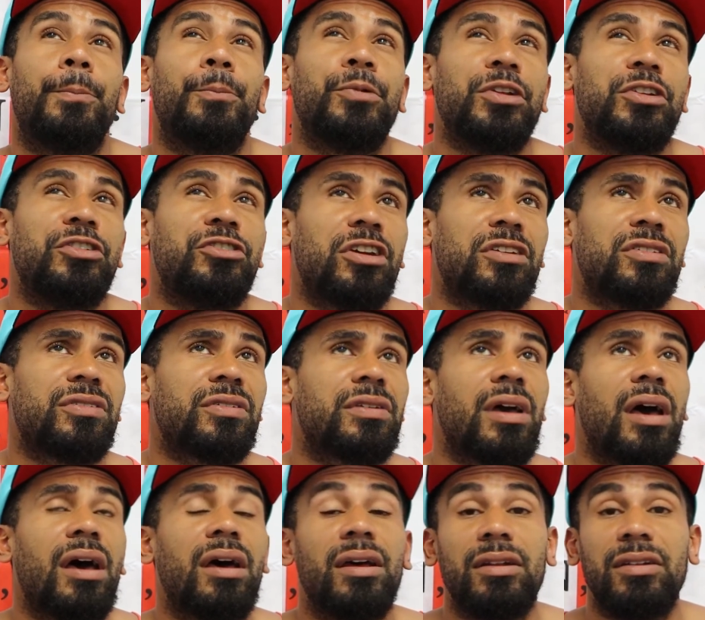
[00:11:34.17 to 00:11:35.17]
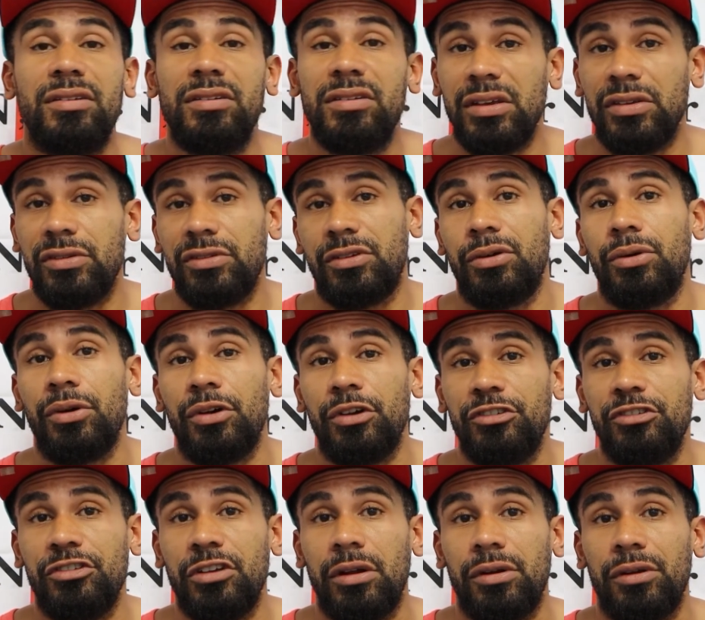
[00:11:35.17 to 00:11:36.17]
We just got a
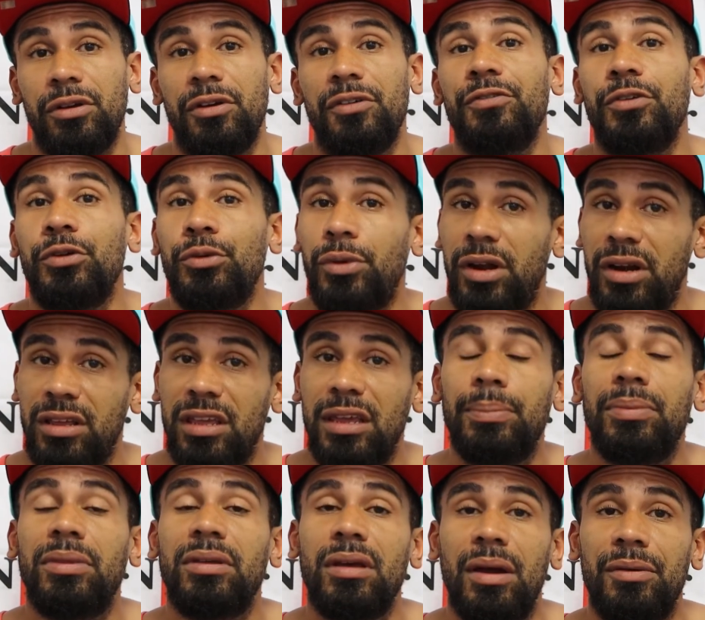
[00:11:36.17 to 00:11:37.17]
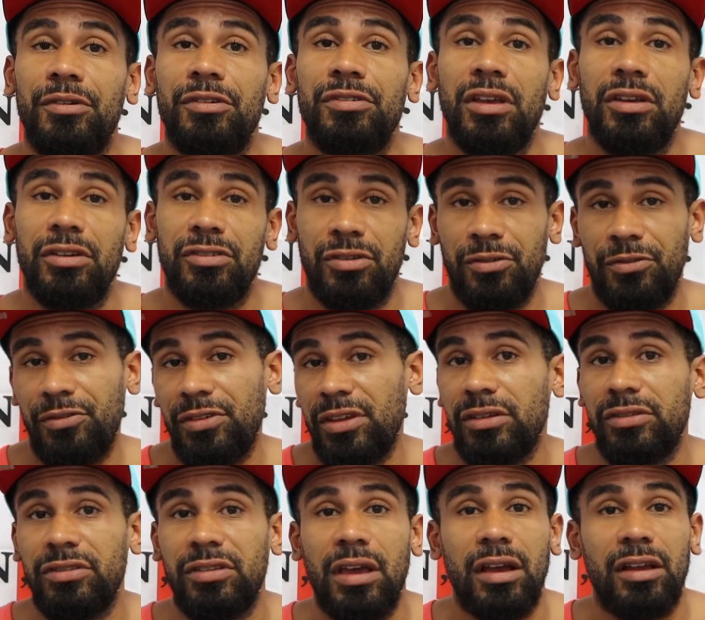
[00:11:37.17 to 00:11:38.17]
Discord channel. If you want to keep the conversation
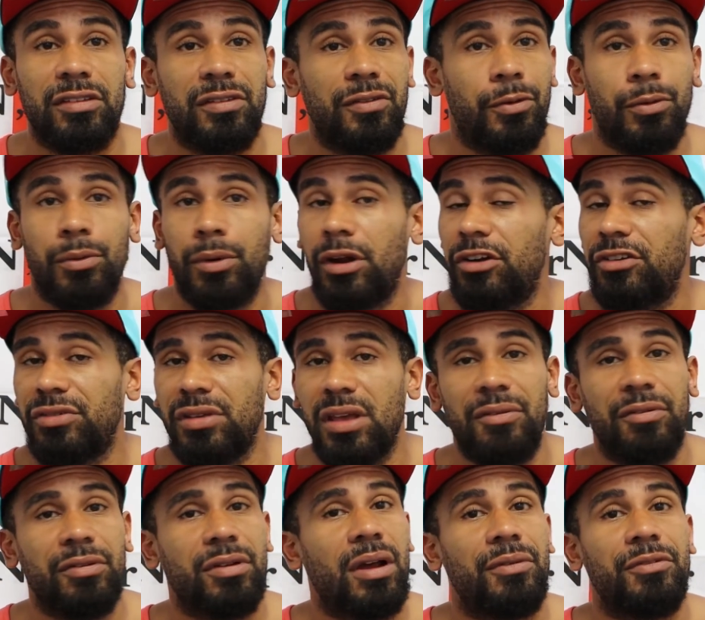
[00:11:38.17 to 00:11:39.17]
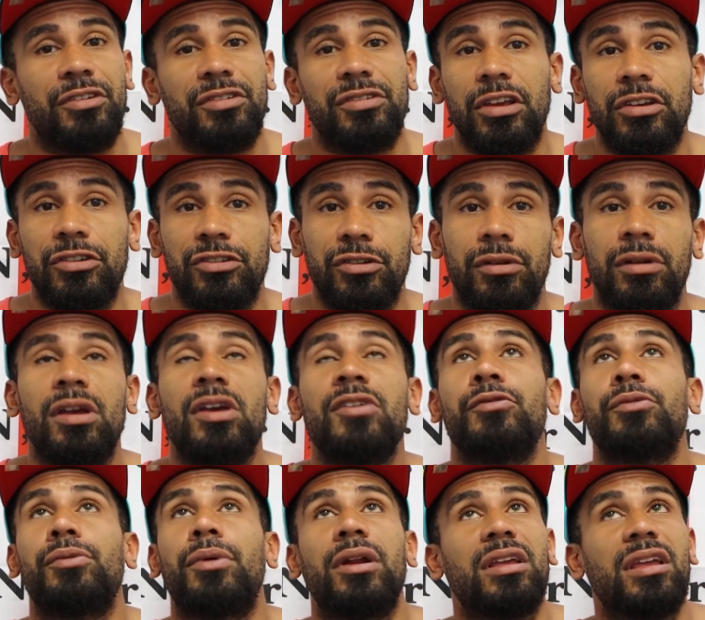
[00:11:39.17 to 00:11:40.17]
via text, if you want to just have a conversation,
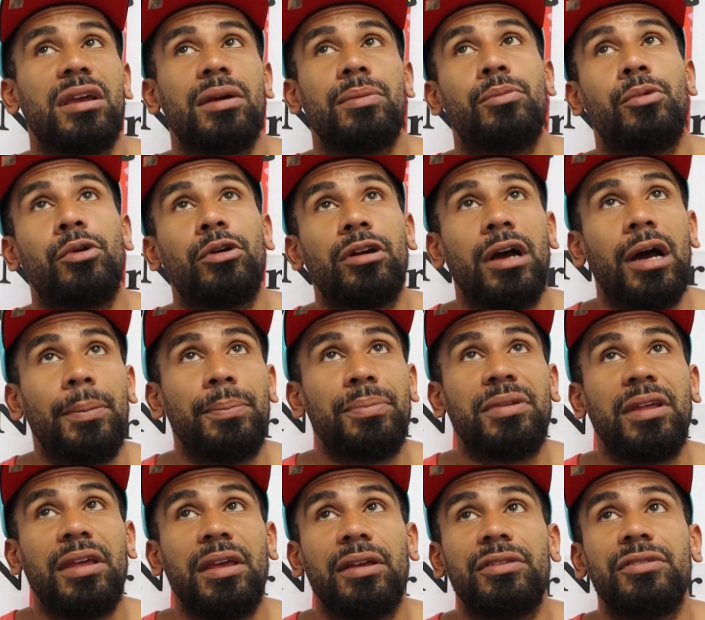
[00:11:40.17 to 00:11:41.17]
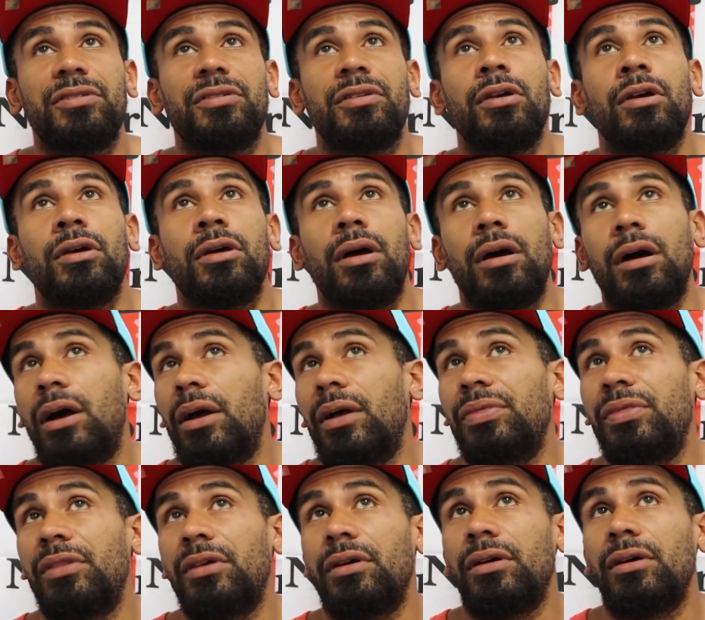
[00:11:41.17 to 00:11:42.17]
if you want to get more updates
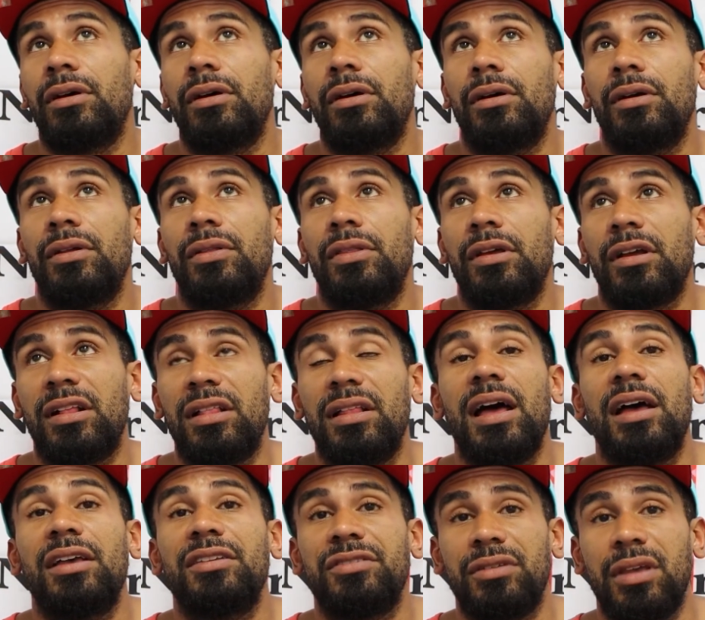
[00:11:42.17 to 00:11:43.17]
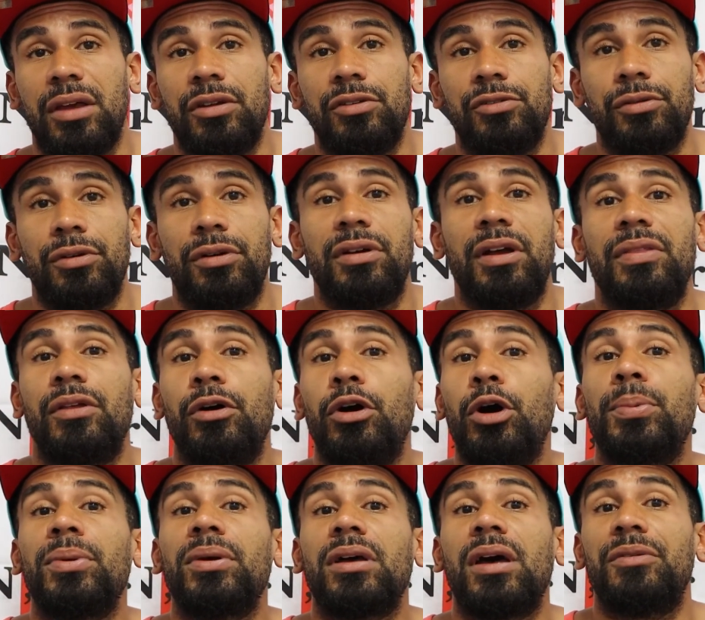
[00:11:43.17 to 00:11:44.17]
on the class schedule and the
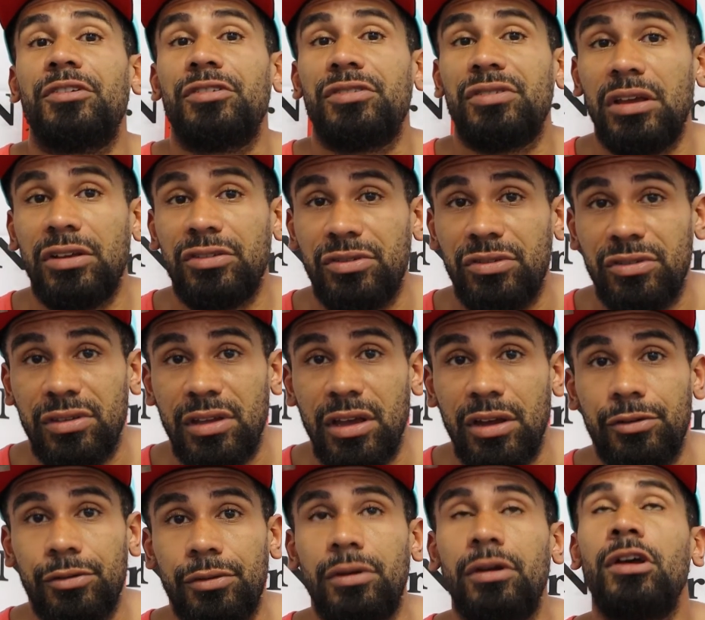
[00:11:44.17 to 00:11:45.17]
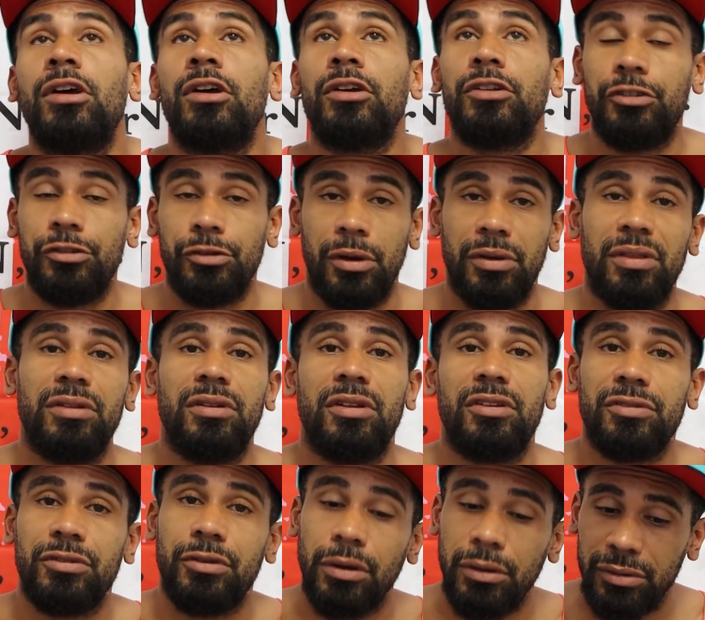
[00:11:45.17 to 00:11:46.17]
open conversation schedule, join the
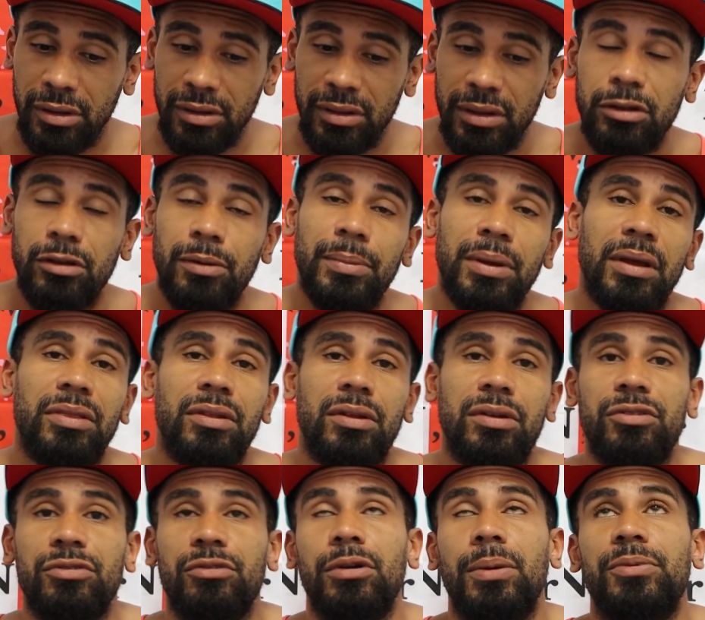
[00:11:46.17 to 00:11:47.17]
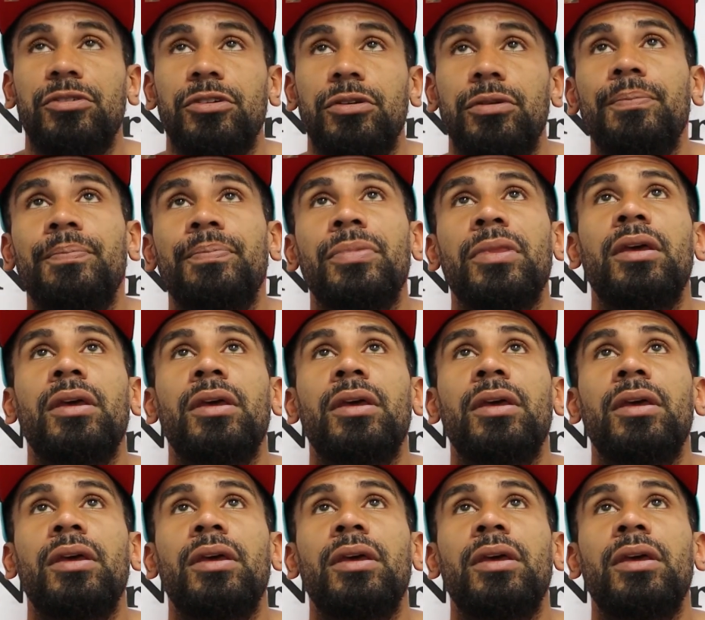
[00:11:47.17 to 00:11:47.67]
Discord. The link will be in the description.